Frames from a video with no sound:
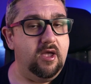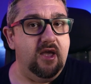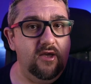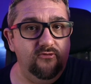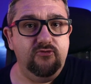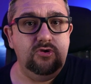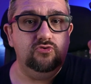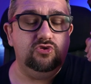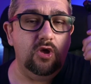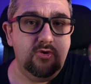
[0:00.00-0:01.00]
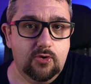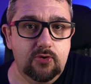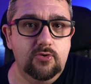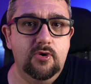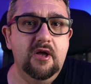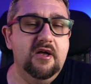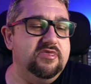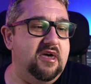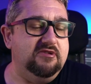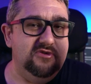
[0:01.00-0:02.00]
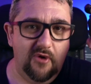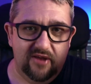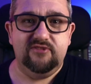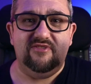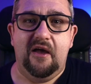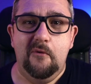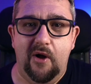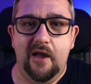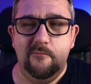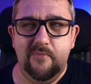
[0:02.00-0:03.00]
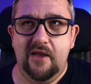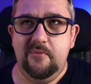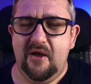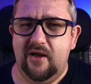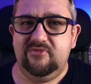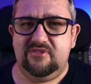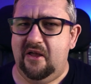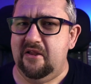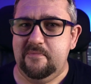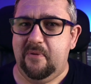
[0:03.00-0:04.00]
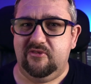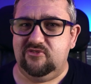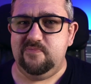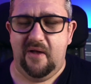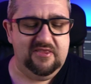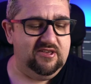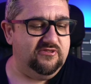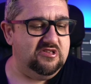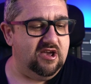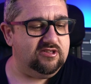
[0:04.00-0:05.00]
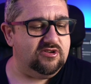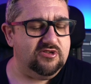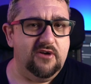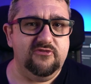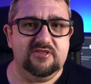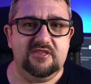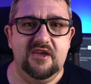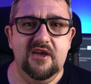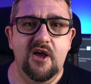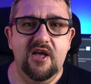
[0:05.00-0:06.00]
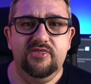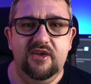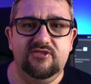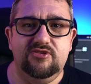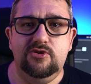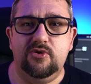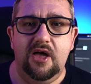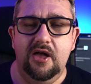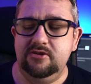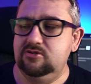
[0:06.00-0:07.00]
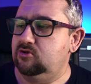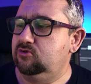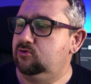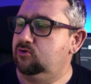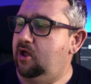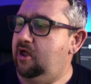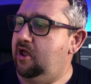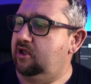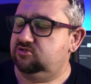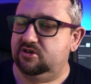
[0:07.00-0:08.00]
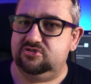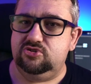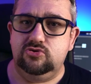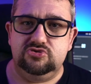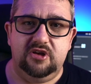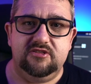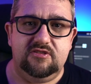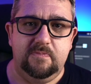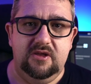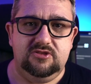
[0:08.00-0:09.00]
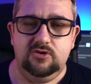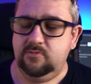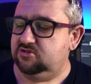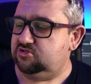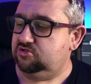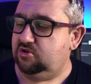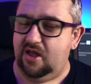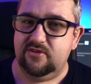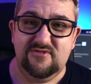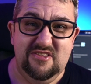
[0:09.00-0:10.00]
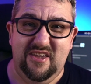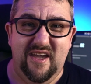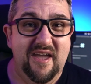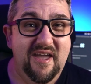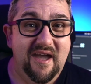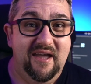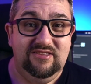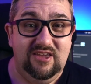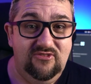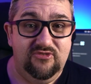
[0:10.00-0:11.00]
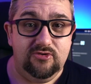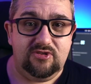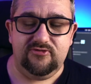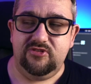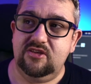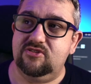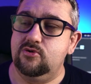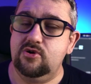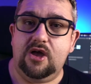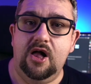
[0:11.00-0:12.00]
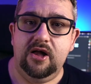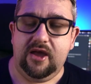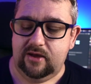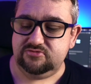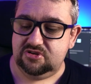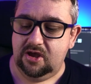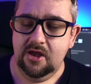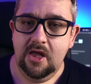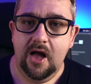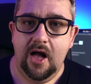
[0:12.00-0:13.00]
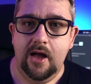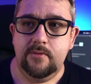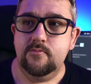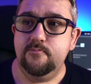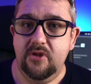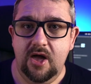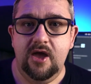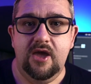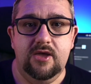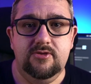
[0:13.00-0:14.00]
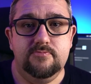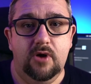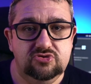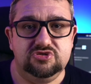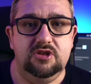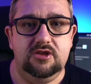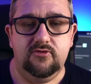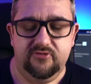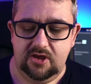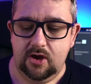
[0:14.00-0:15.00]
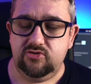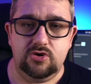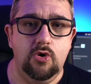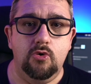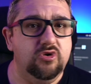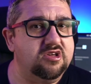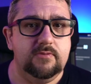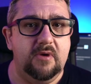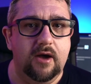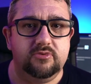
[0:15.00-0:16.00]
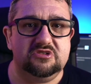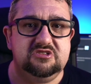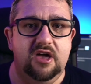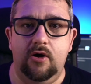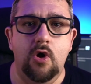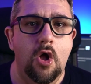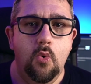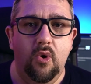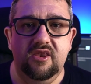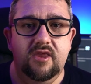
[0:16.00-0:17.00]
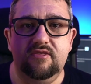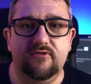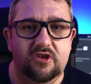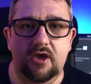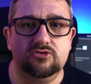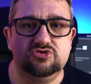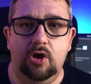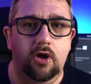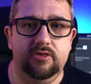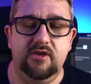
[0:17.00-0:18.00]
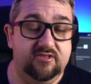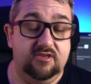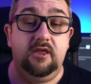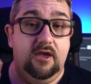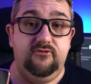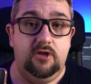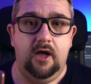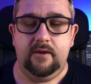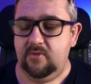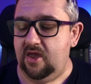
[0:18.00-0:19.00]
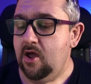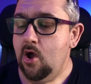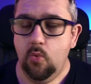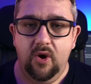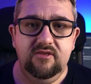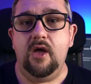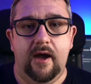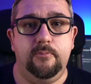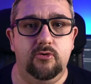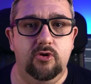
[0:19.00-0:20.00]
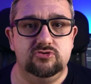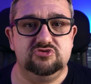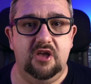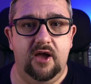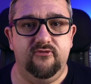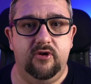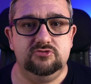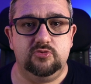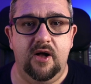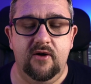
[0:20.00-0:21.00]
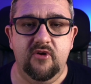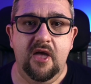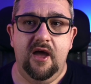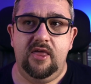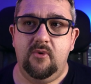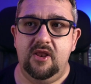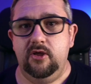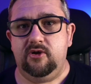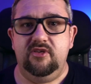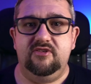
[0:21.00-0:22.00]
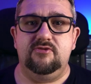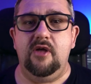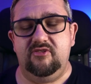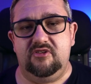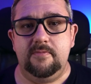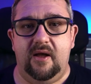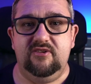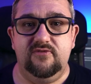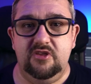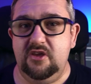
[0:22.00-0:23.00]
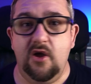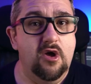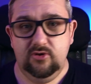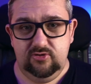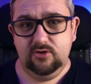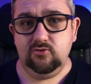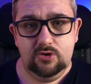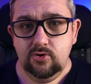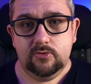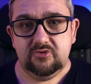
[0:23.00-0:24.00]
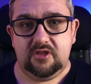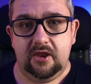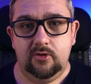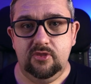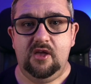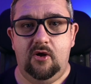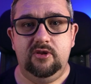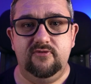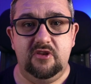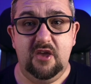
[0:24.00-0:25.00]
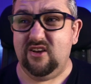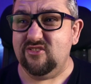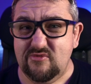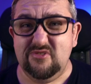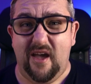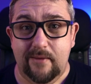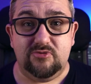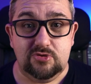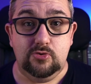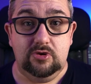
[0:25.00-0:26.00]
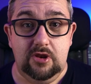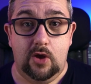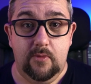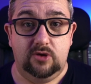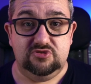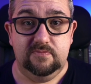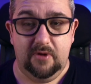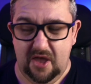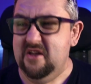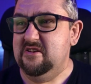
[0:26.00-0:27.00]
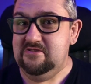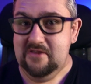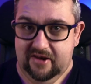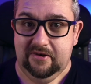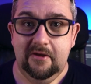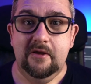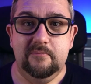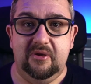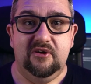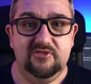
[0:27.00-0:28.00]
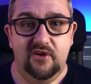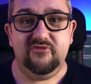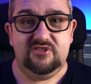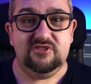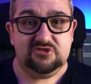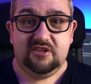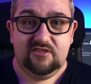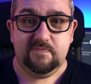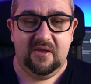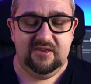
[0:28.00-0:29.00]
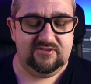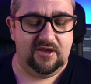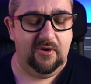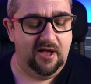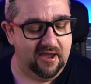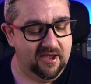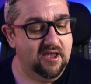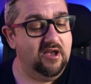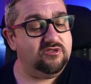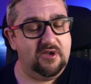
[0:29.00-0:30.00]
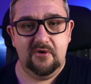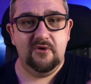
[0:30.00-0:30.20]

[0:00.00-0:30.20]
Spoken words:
If you do, then you understand why maybe I'm slightly puzzled by these videos, because obviously this, you can't do adjust your shutter speed too much, because you can't really get ND filters for this, so you can't capture blur in motion in your video. So you're always going to be able to tell when there's a video shot on this, if you're like me. When Apple launched the iPhone 12 and they went, look at this cinematic video, you still knew it was done on the video, because there is absolutely no motion blur, none, because obviously the shutter speed is so high. So